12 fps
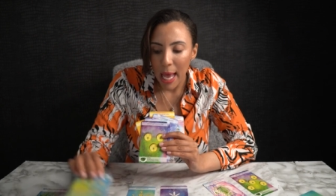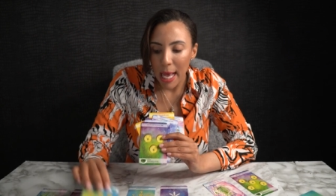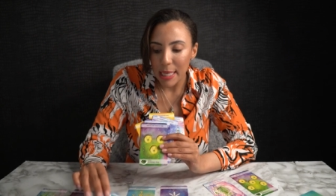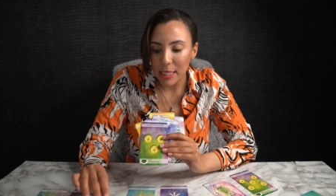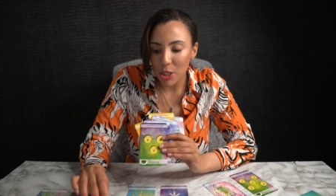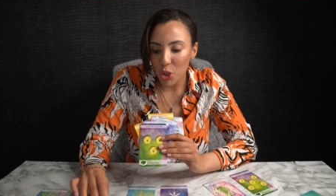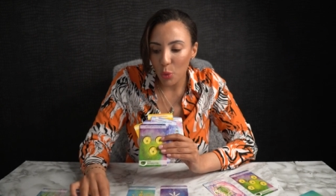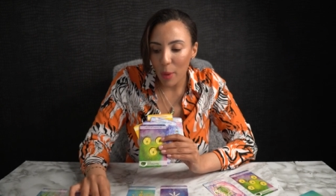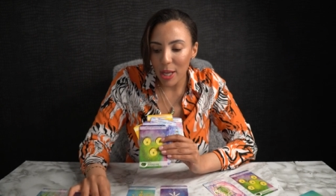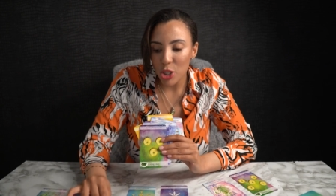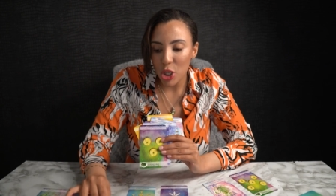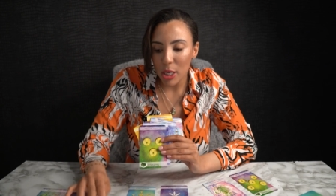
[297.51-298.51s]
A
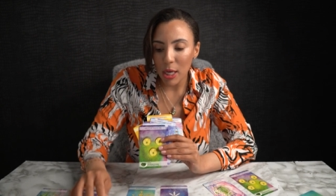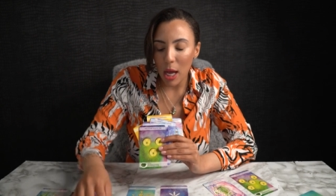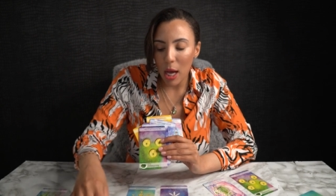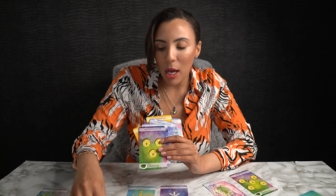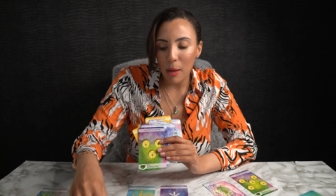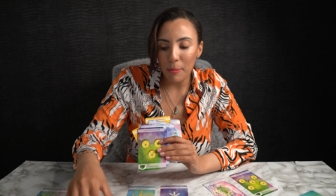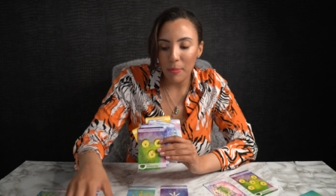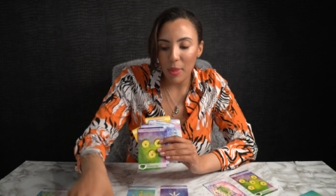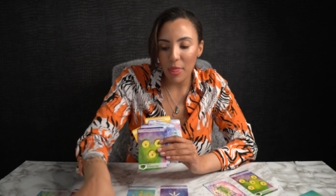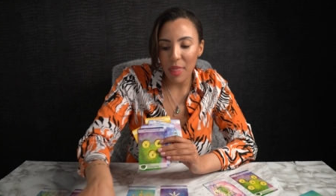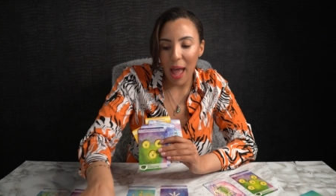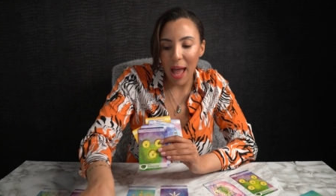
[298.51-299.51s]
situation
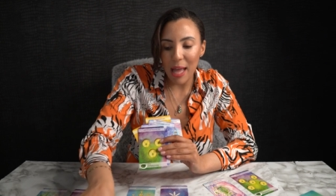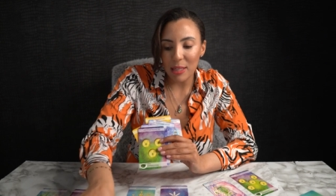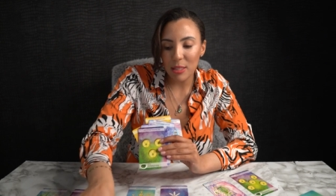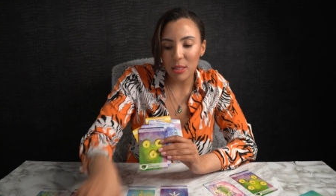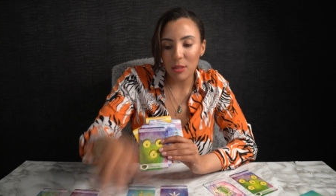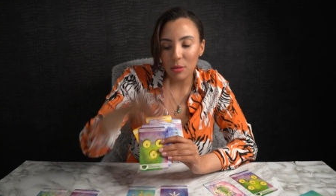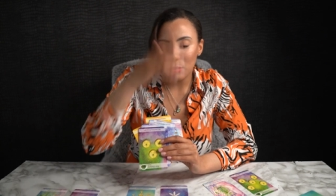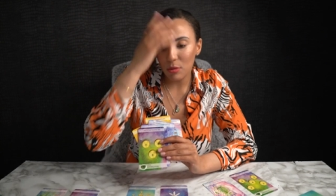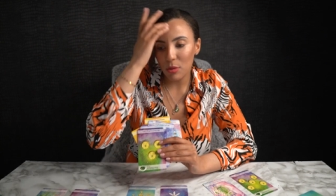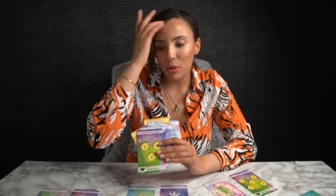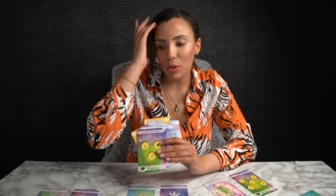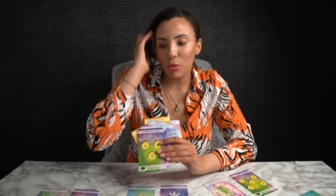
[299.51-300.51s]
that
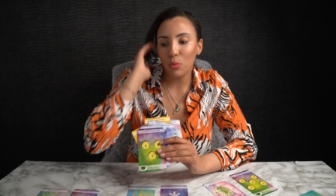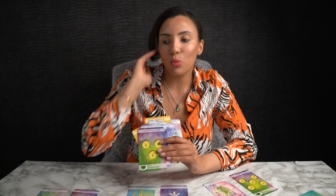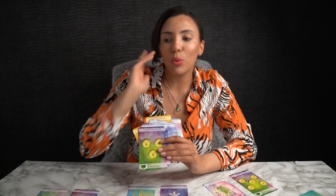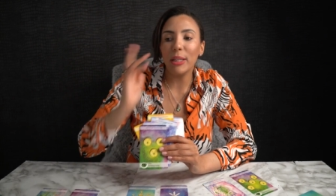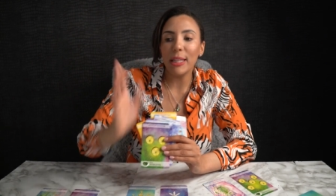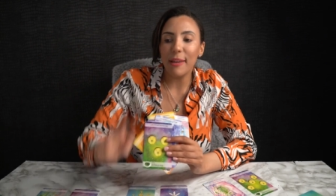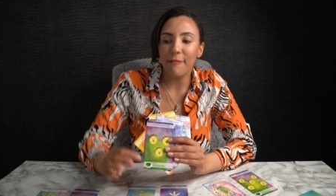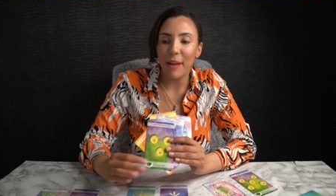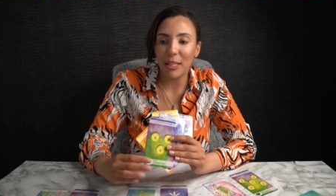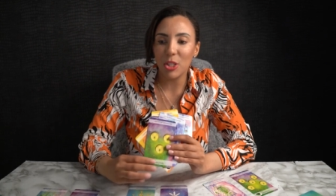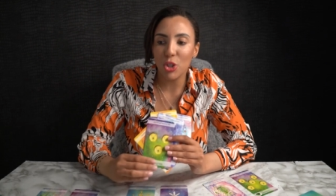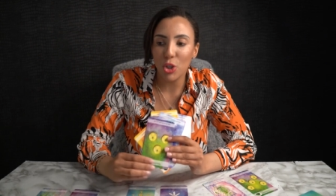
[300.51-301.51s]
really
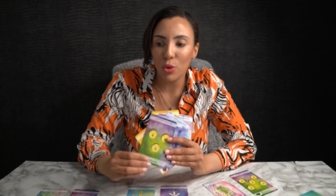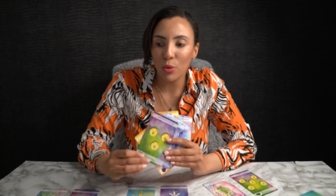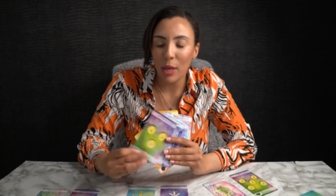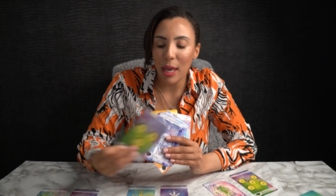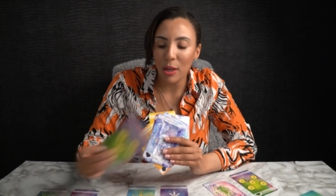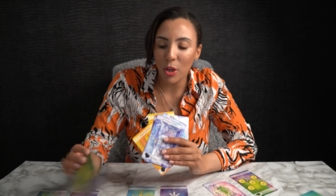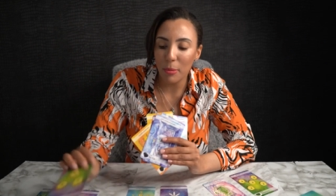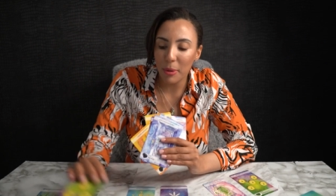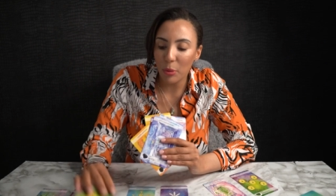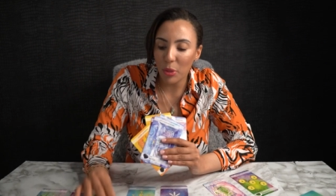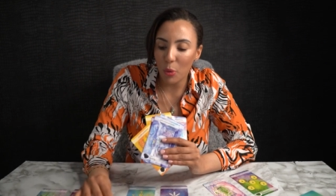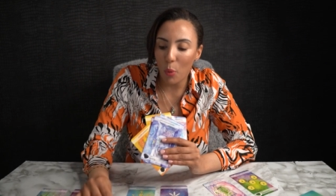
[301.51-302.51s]
affected you. Okay, could have
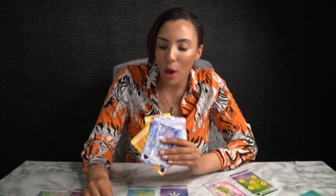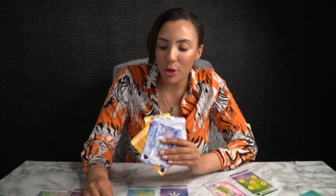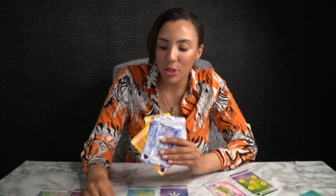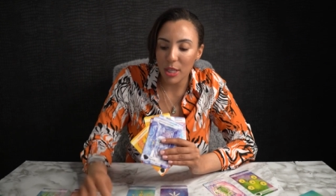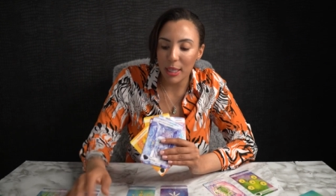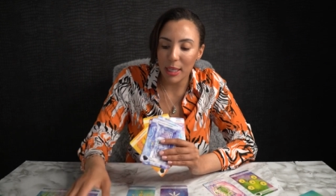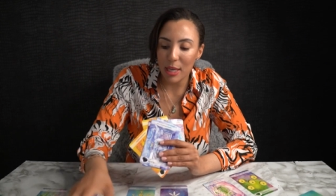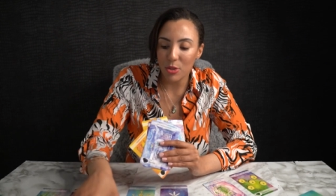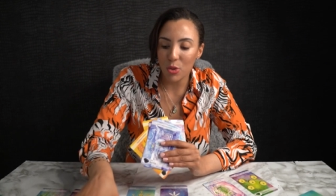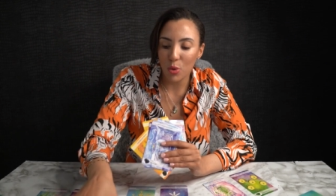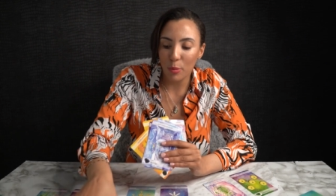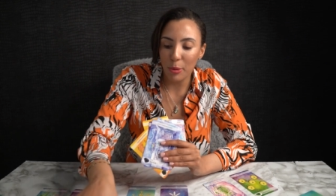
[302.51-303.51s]
been with a water sign,
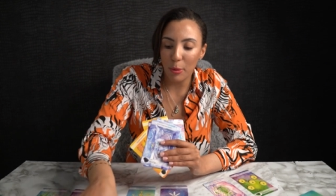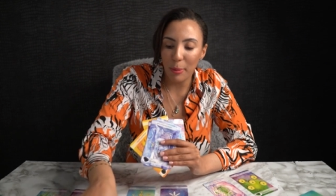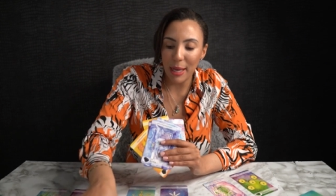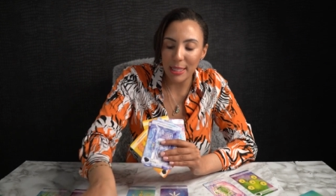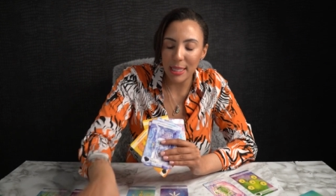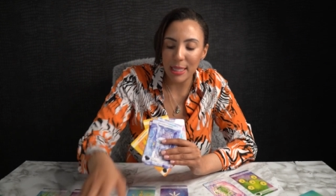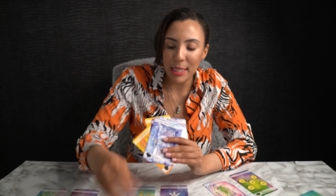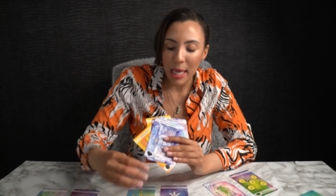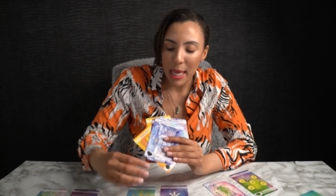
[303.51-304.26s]
Cancer, Scorpio, Pisces.